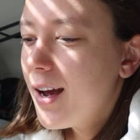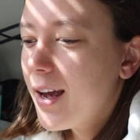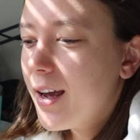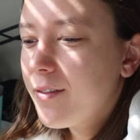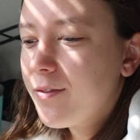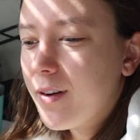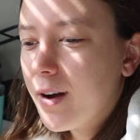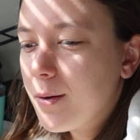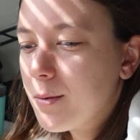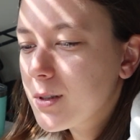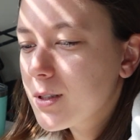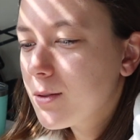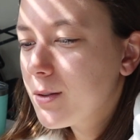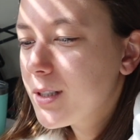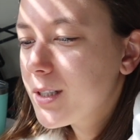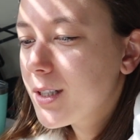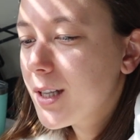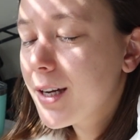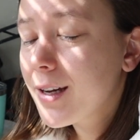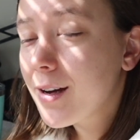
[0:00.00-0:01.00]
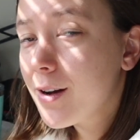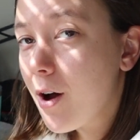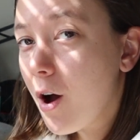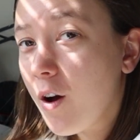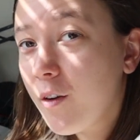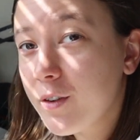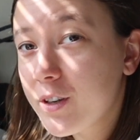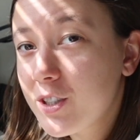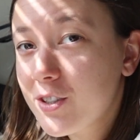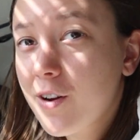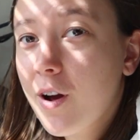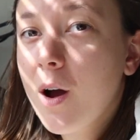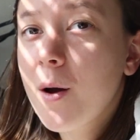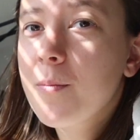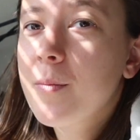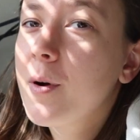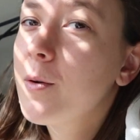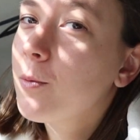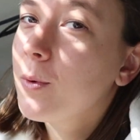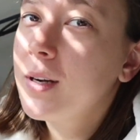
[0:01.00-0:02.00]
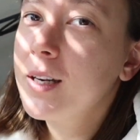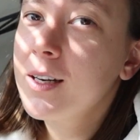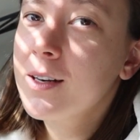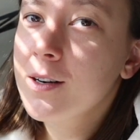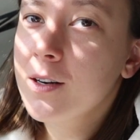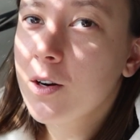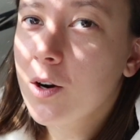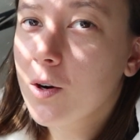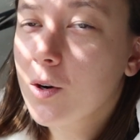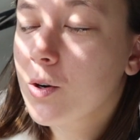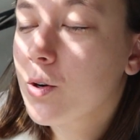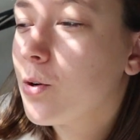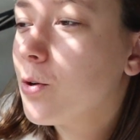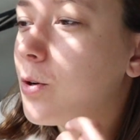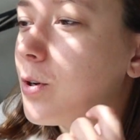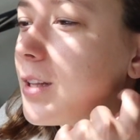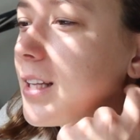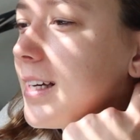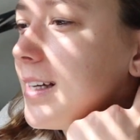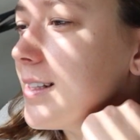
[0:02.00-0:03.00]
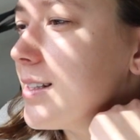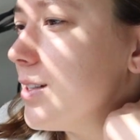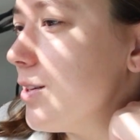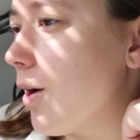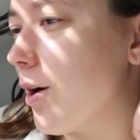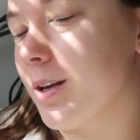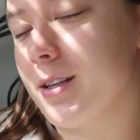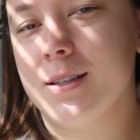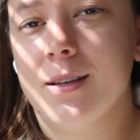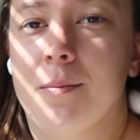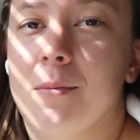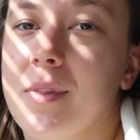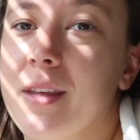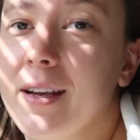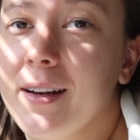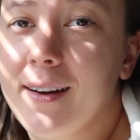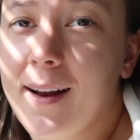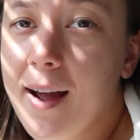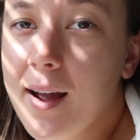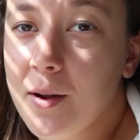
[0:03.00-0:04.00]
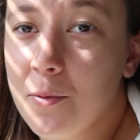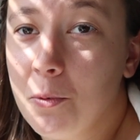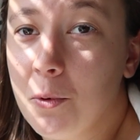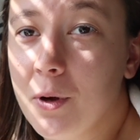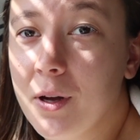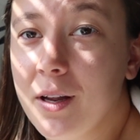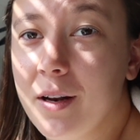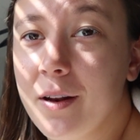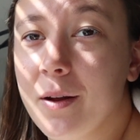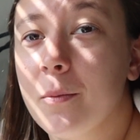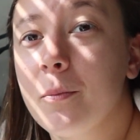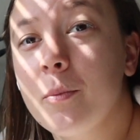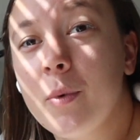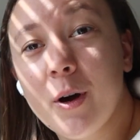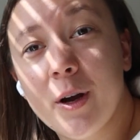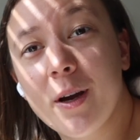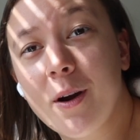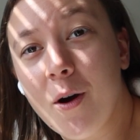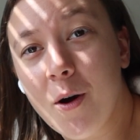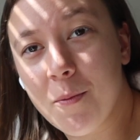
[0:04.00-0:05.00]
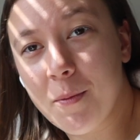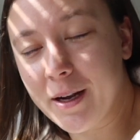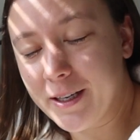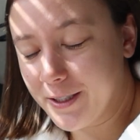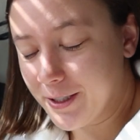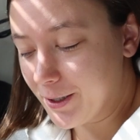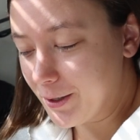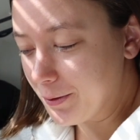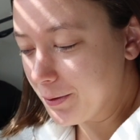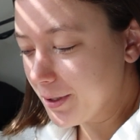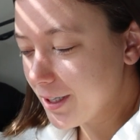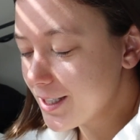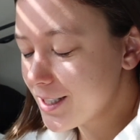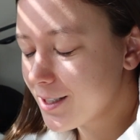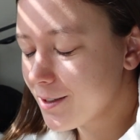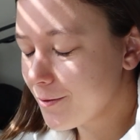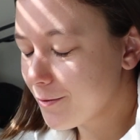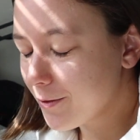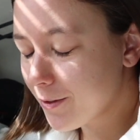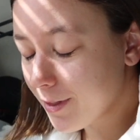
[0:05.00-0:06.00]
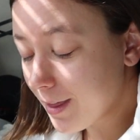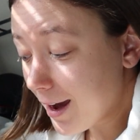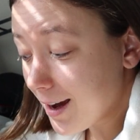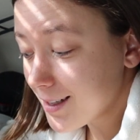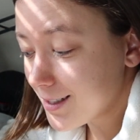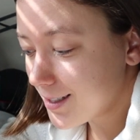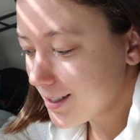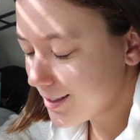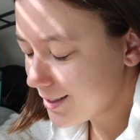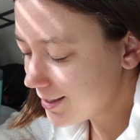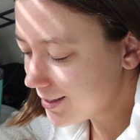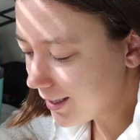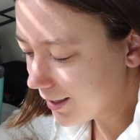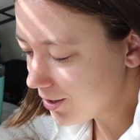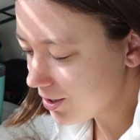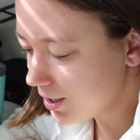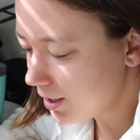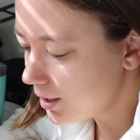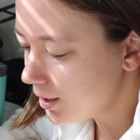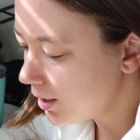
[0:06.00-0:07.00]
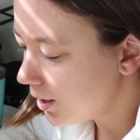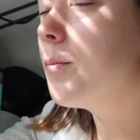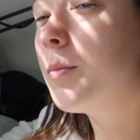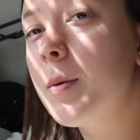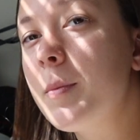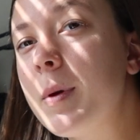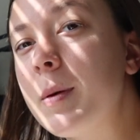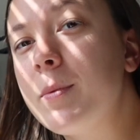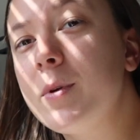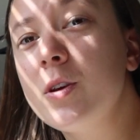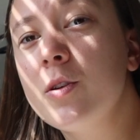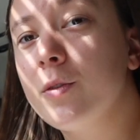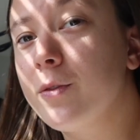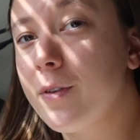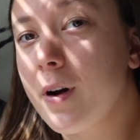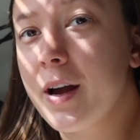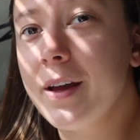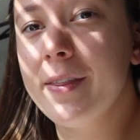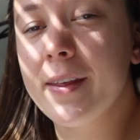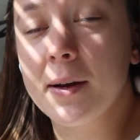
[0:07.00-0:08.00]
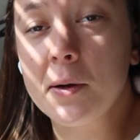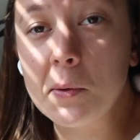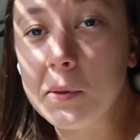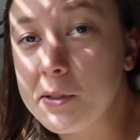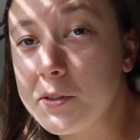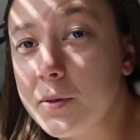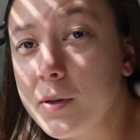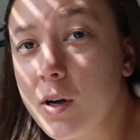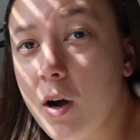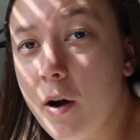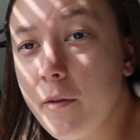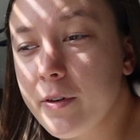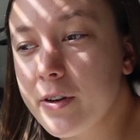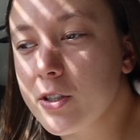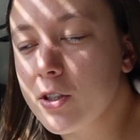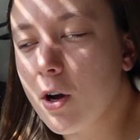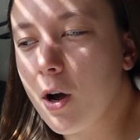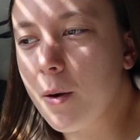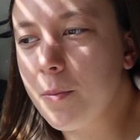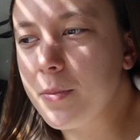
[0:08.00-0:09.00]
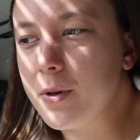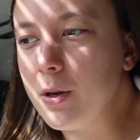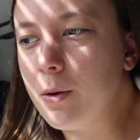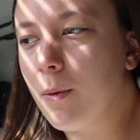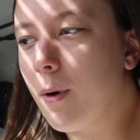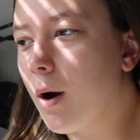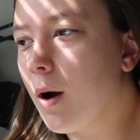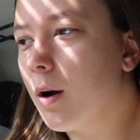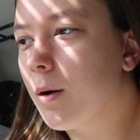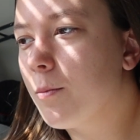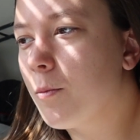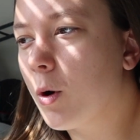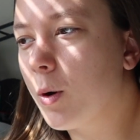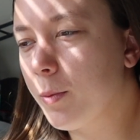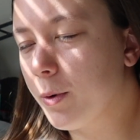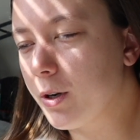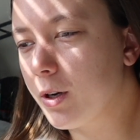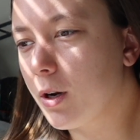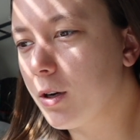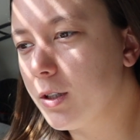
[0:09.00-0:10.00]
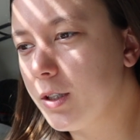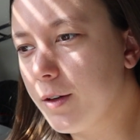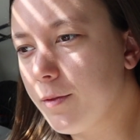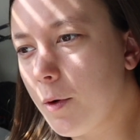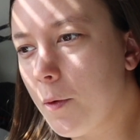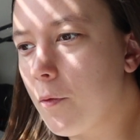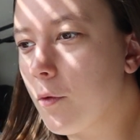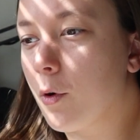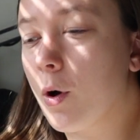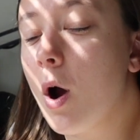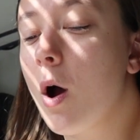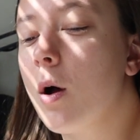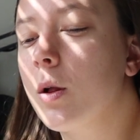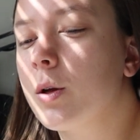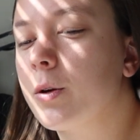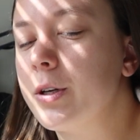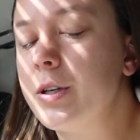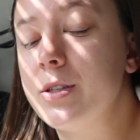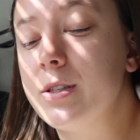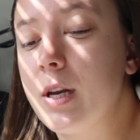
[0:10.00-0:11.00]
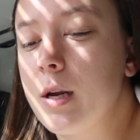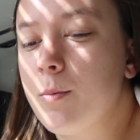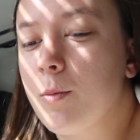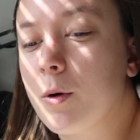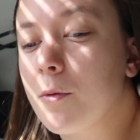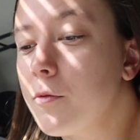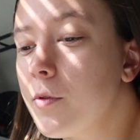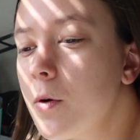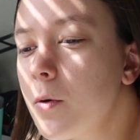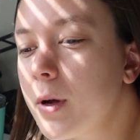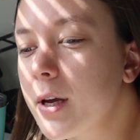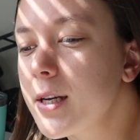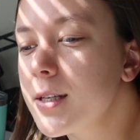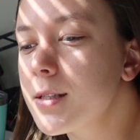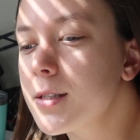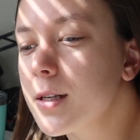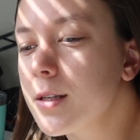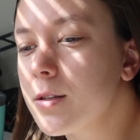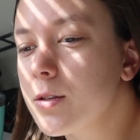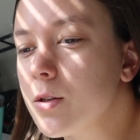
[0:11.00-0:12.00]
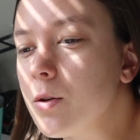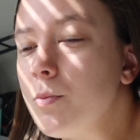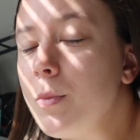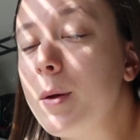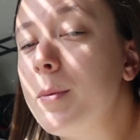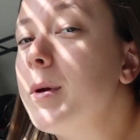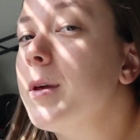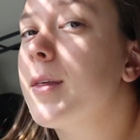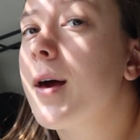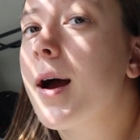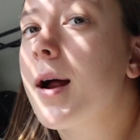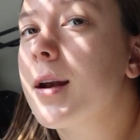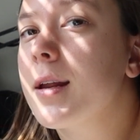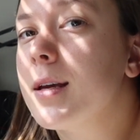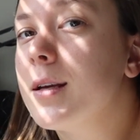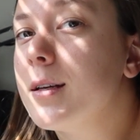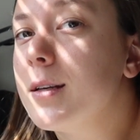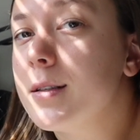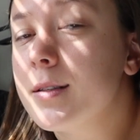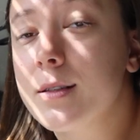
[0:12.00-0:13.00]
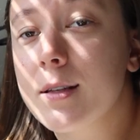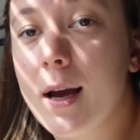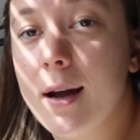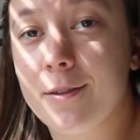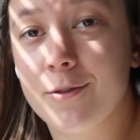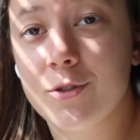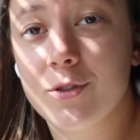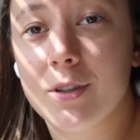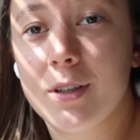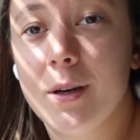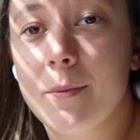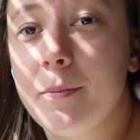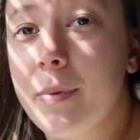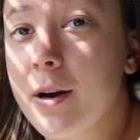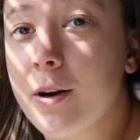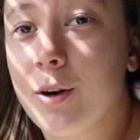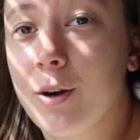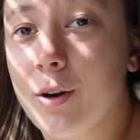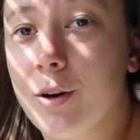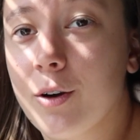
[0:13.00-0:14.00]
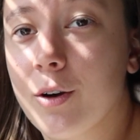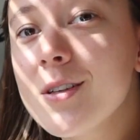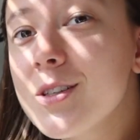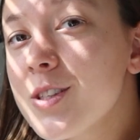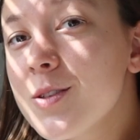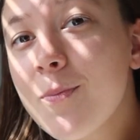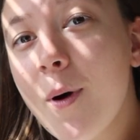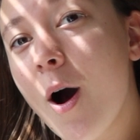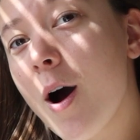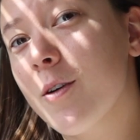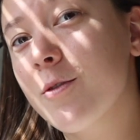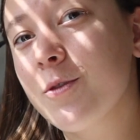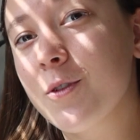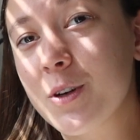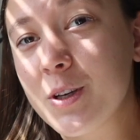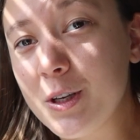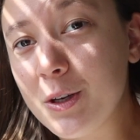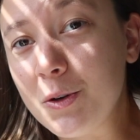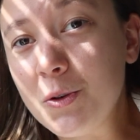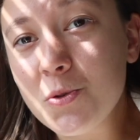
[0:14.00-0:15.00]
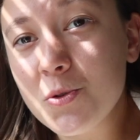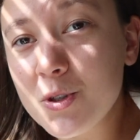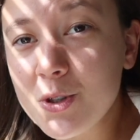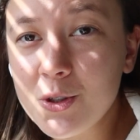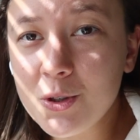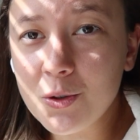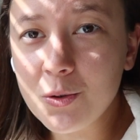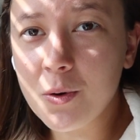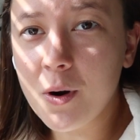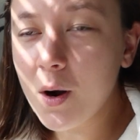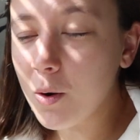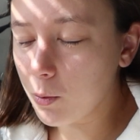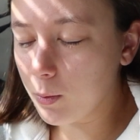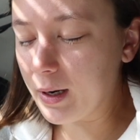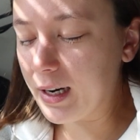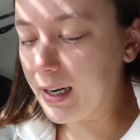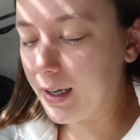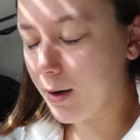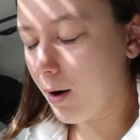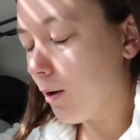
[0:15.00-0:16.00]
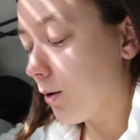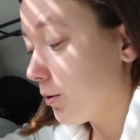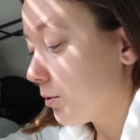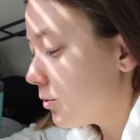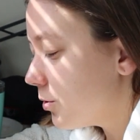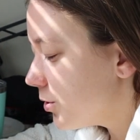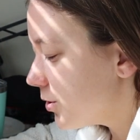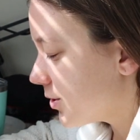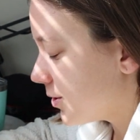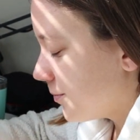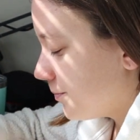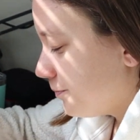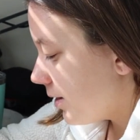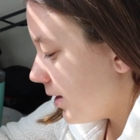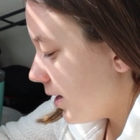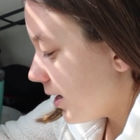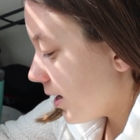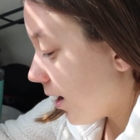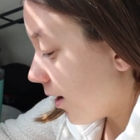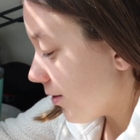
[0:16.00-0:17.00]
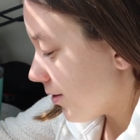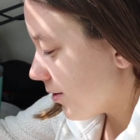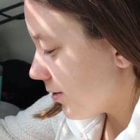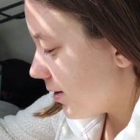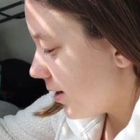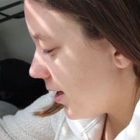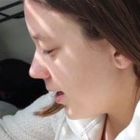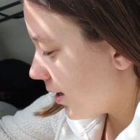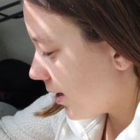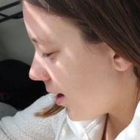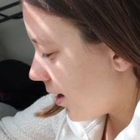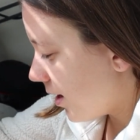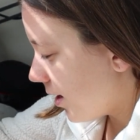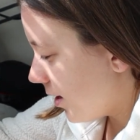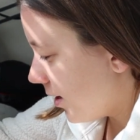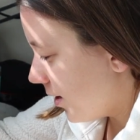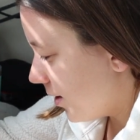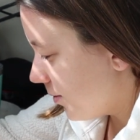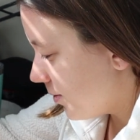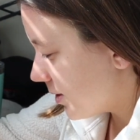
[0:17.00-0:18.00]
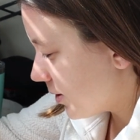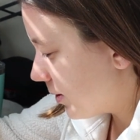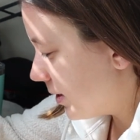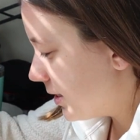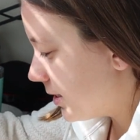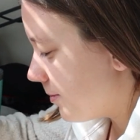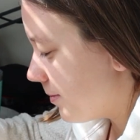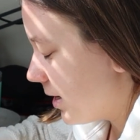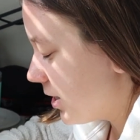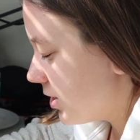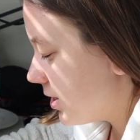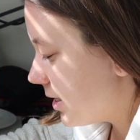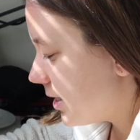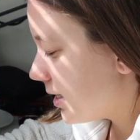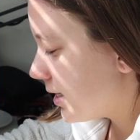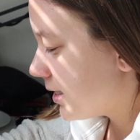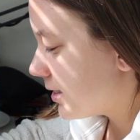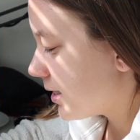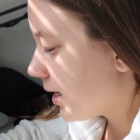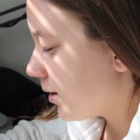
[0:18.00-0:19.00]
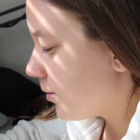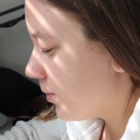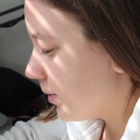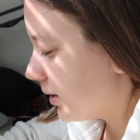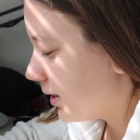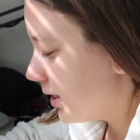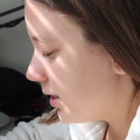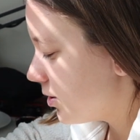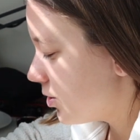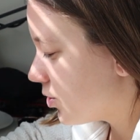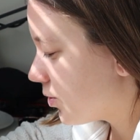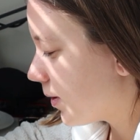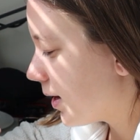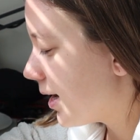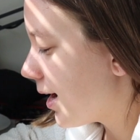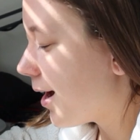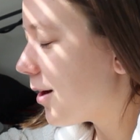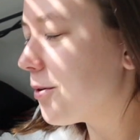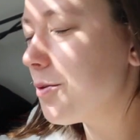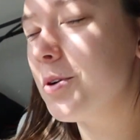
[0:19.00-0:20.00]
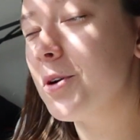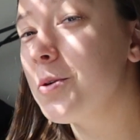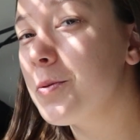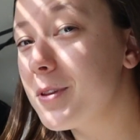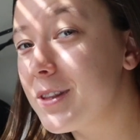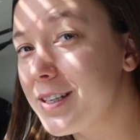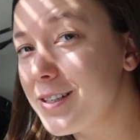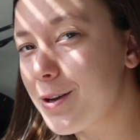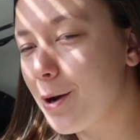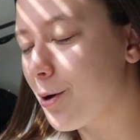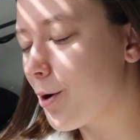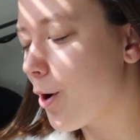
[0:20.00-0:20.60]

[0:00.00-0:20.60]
If I was going to like a coffee shop, reading an article is not something I would put on my to-do list for that session. But maybe you find that going to a coffee shop you are more productive overall, or you stay more focused, and so maybe that is actually a better spot for you to read articles. The other thing I was going to mention is I really enjoy, I don't know what these are